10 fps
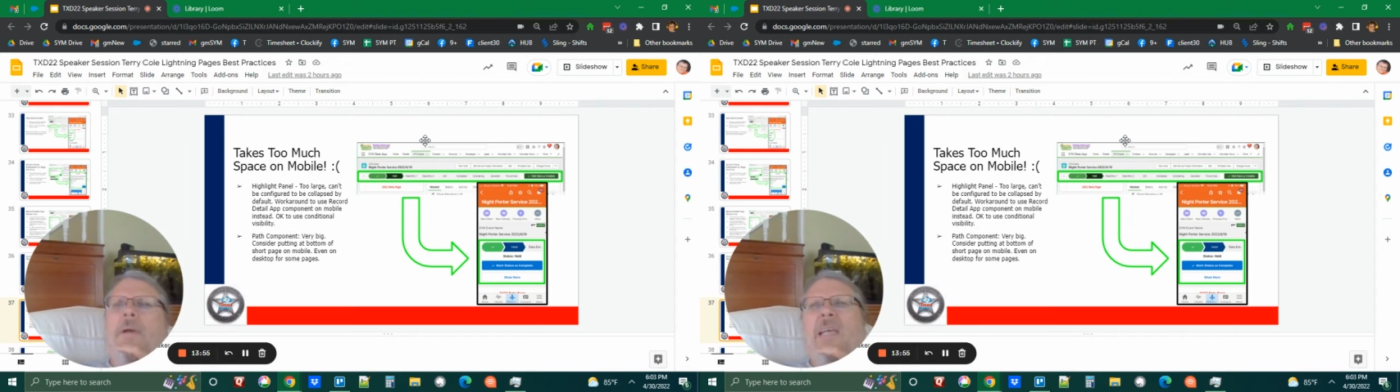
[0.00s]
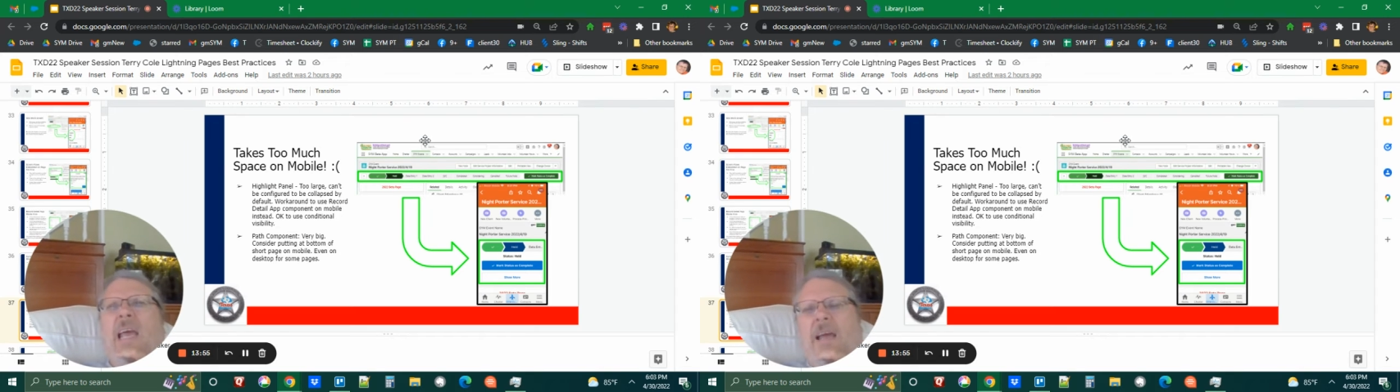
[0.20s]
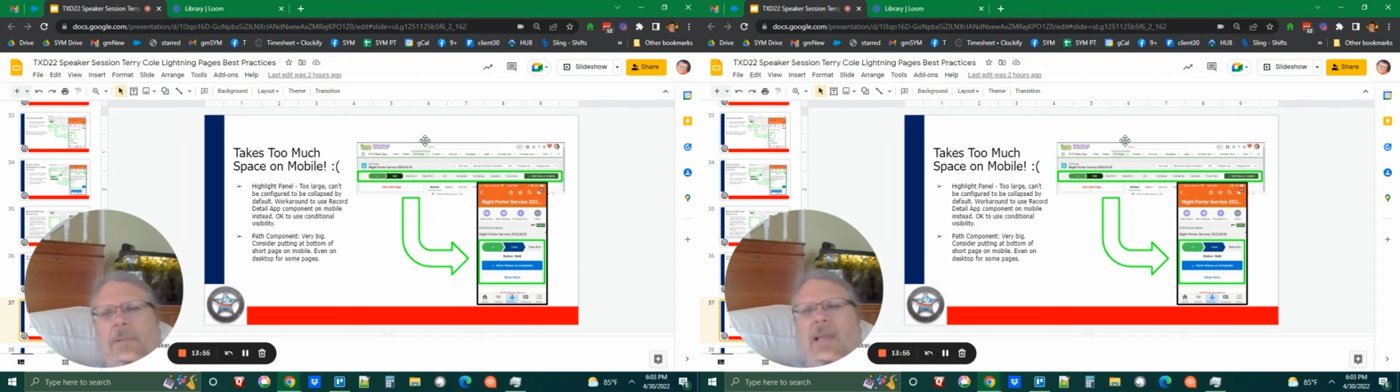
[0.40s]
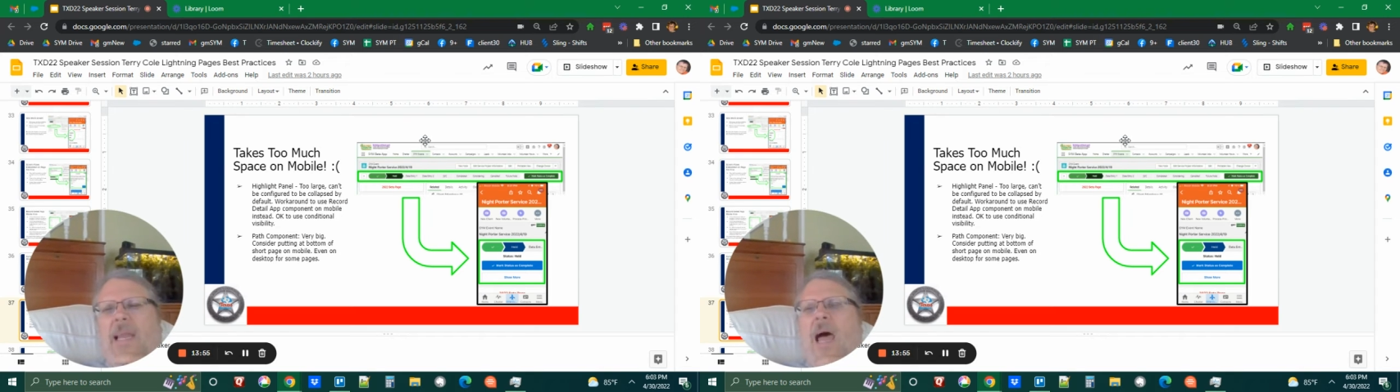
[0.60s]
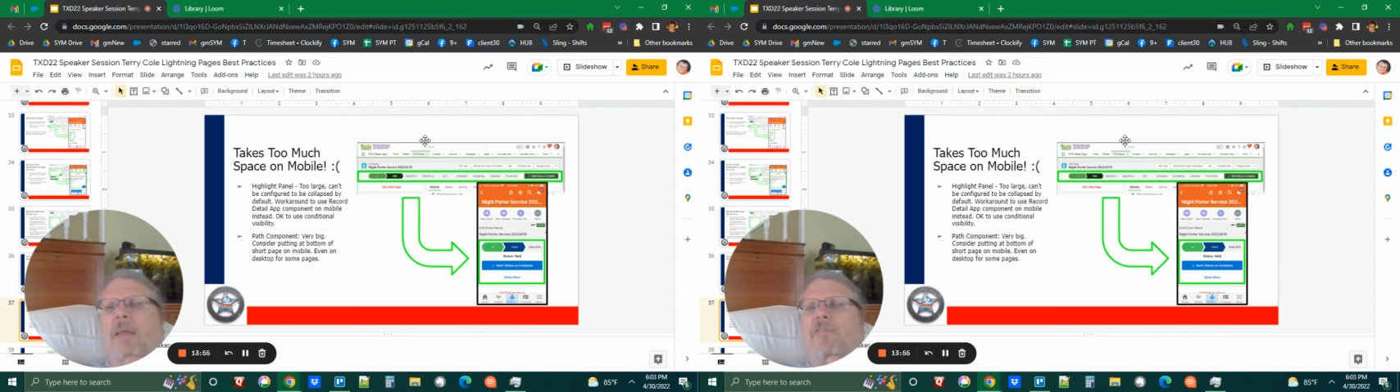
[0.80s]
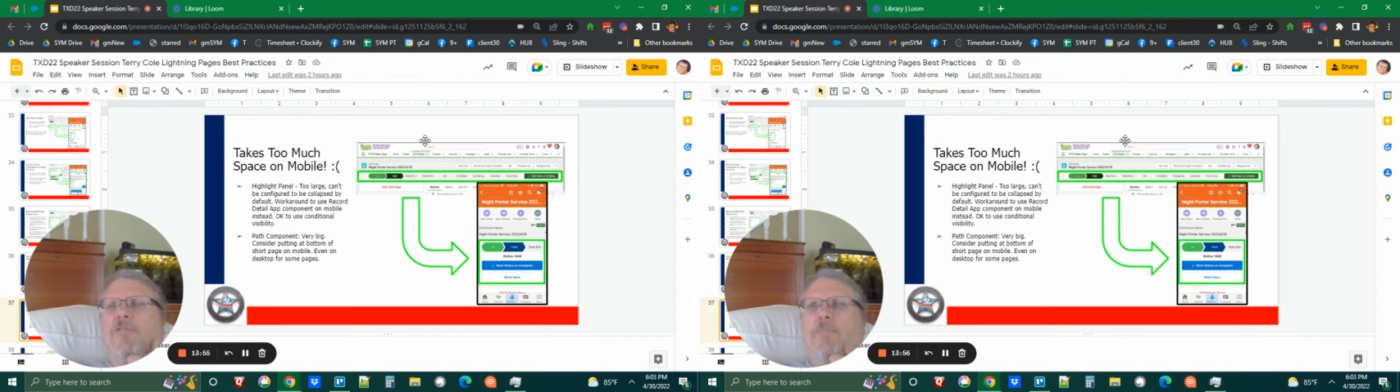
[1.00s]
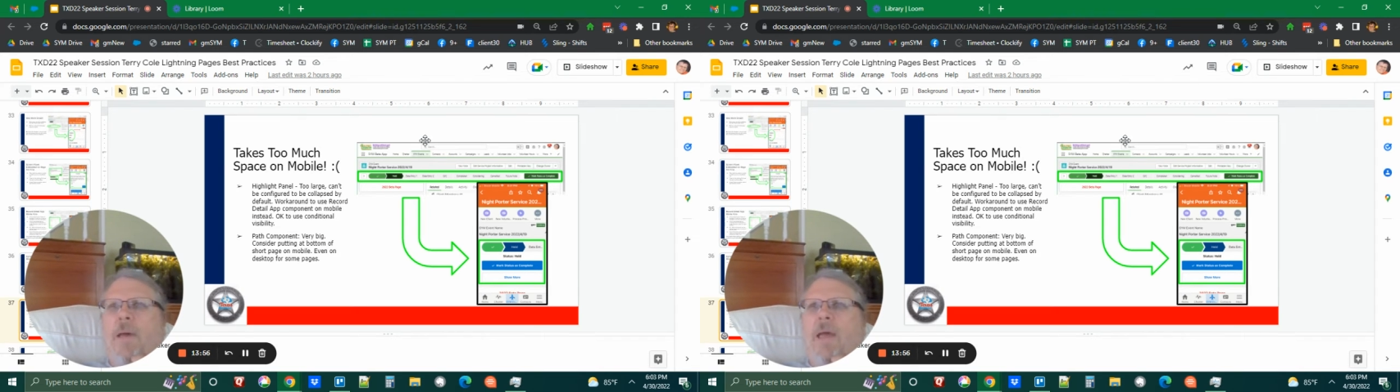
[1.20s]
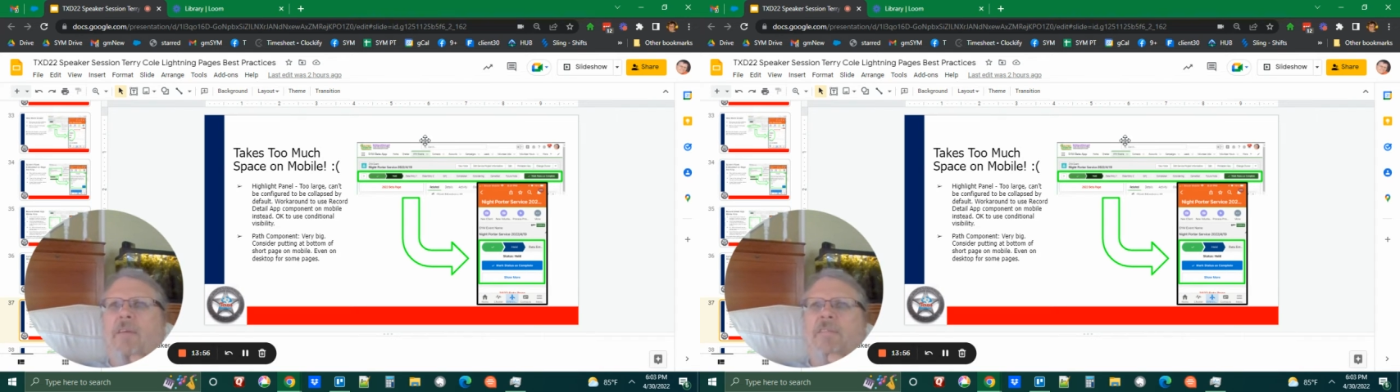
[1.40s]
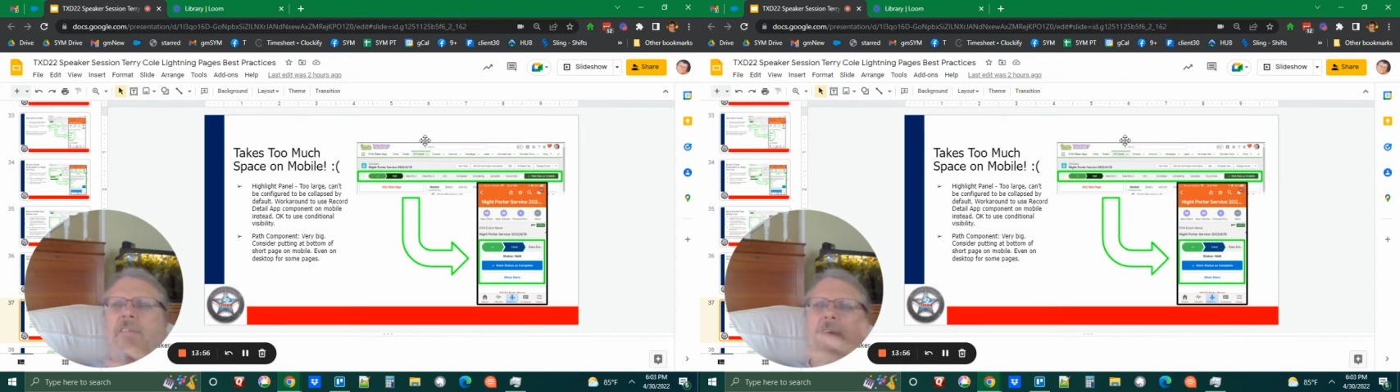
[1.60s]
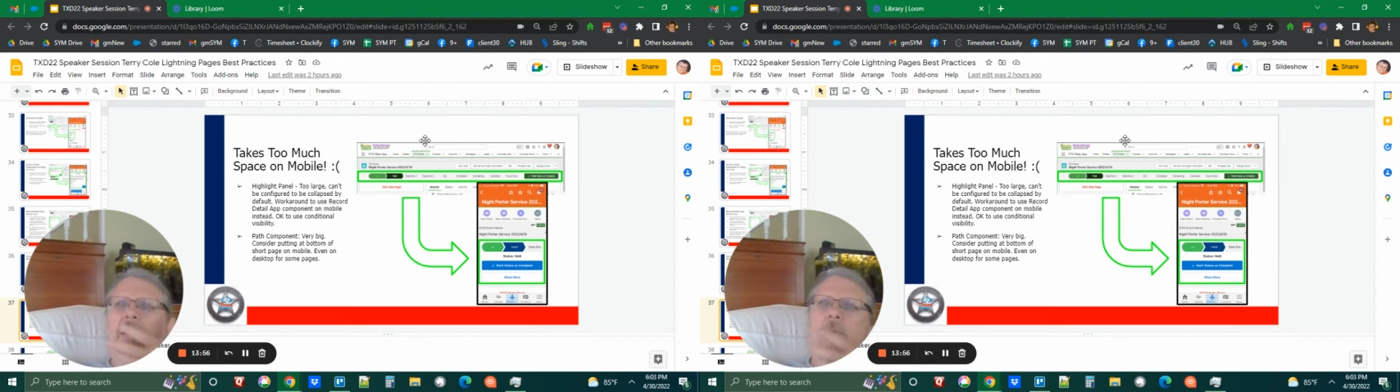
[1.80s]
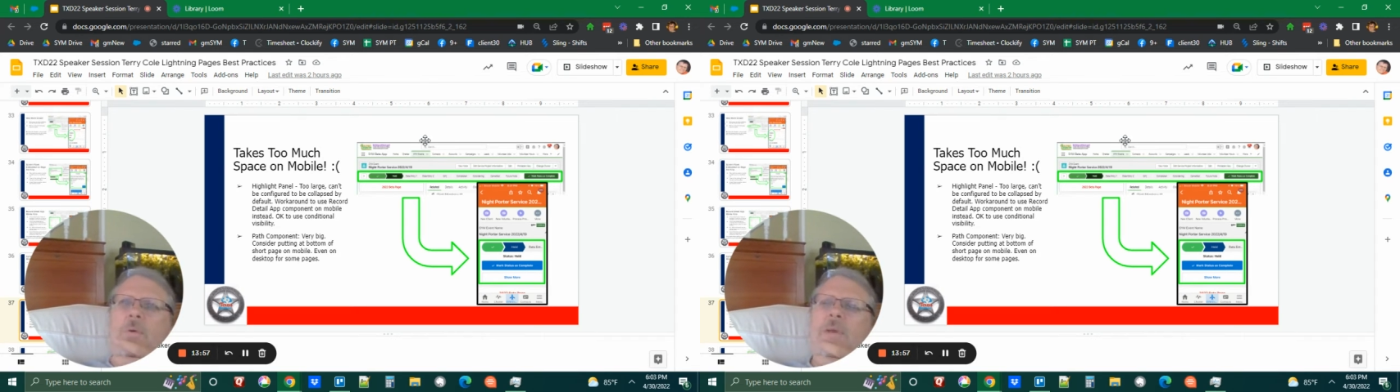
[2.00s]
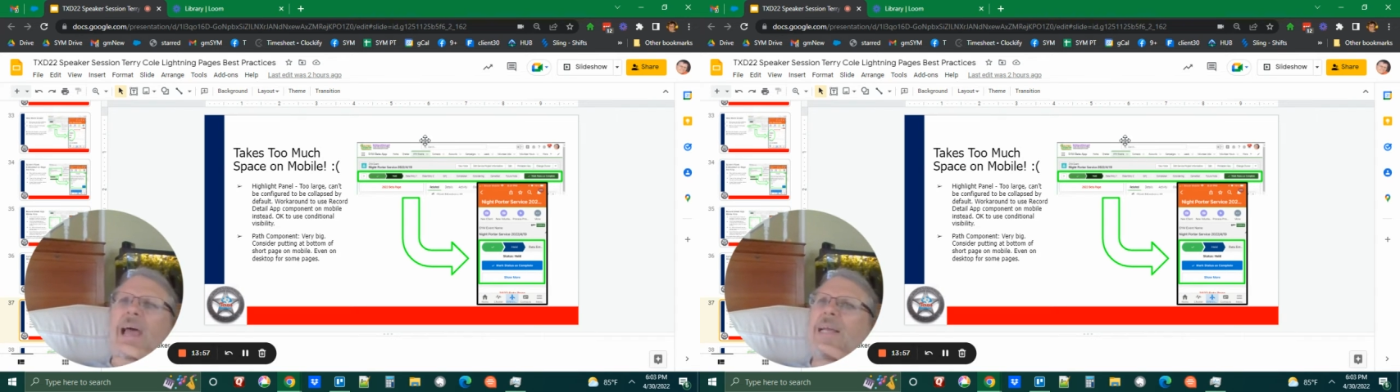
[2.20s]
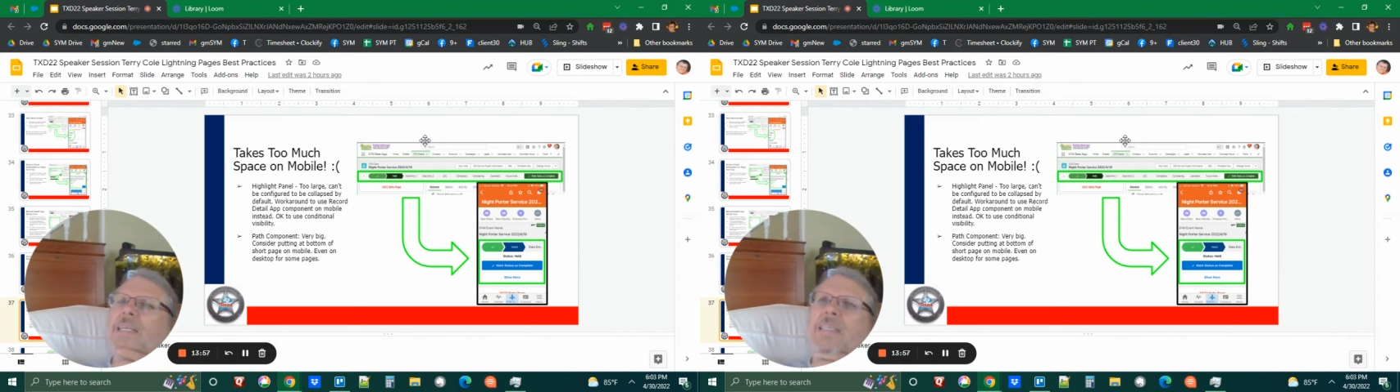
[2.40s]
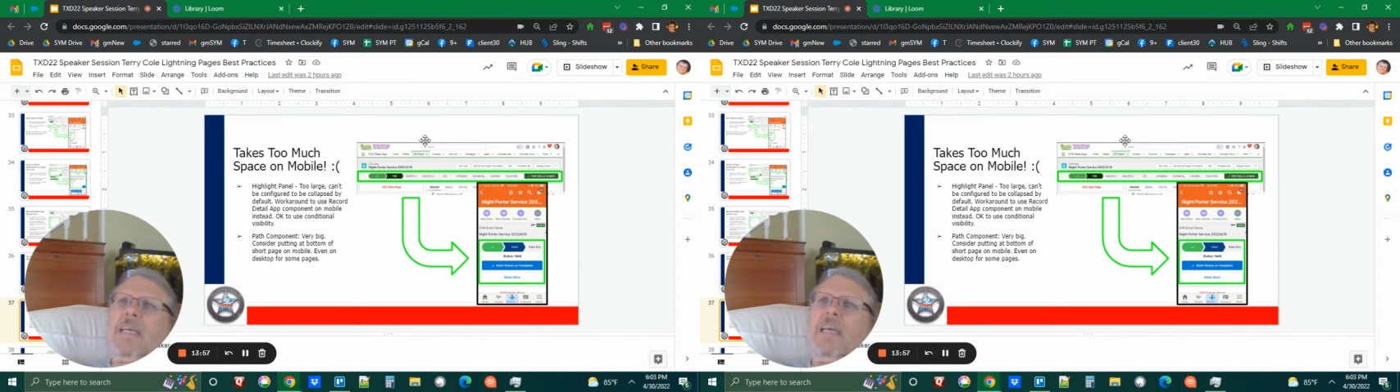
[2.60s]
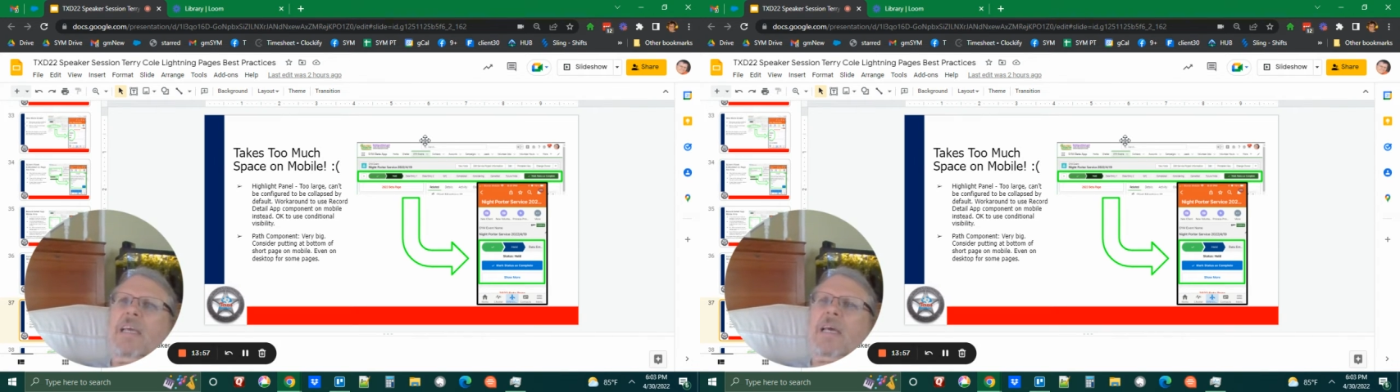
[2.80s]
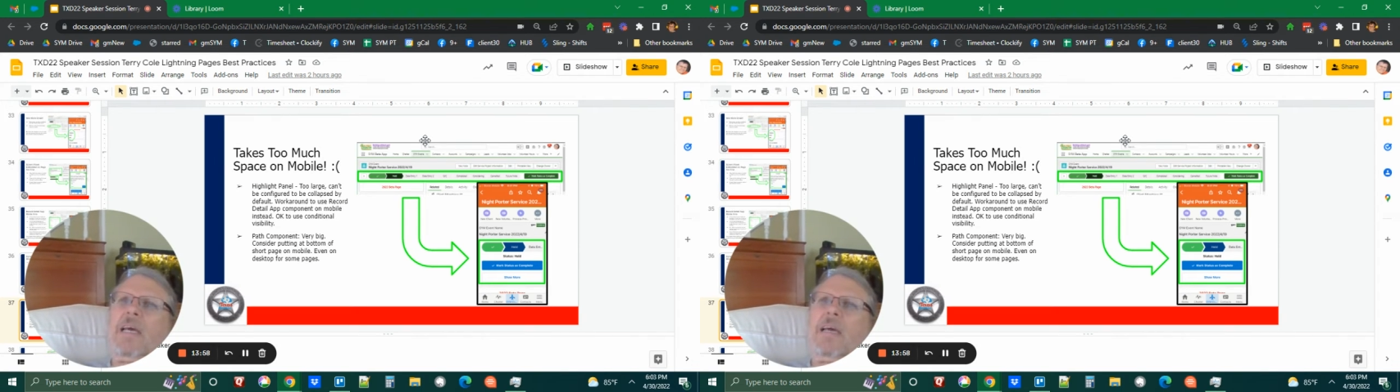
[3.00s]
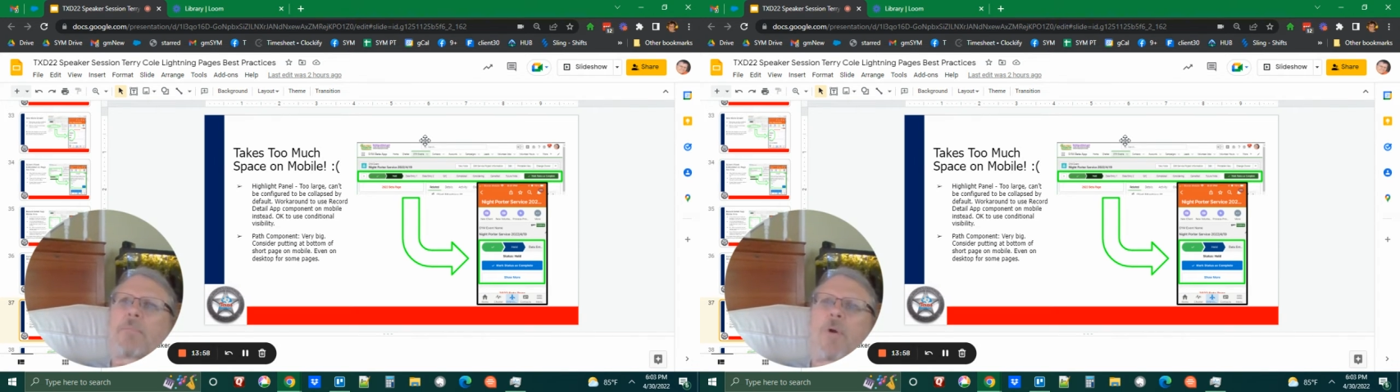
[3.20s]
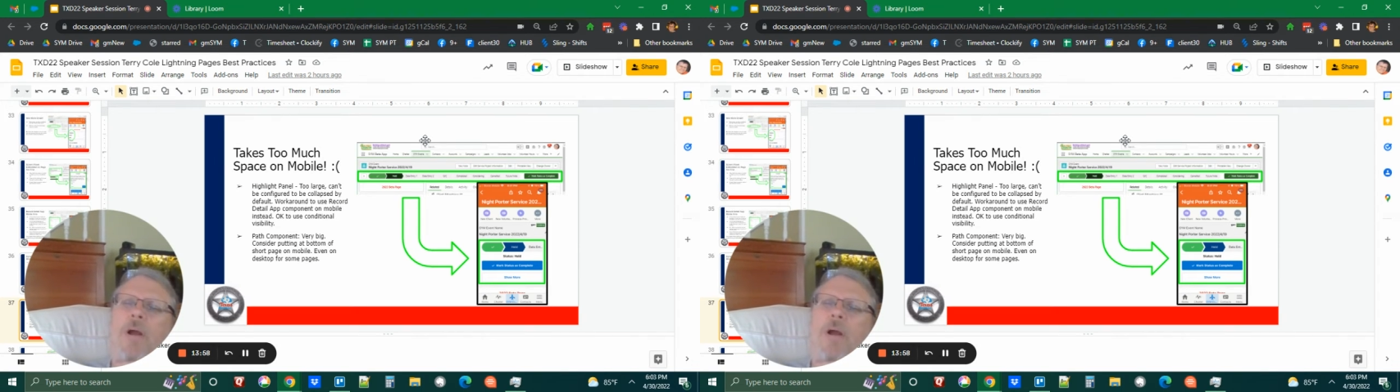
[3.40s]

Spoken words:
but take up a lot of space. We would like to see more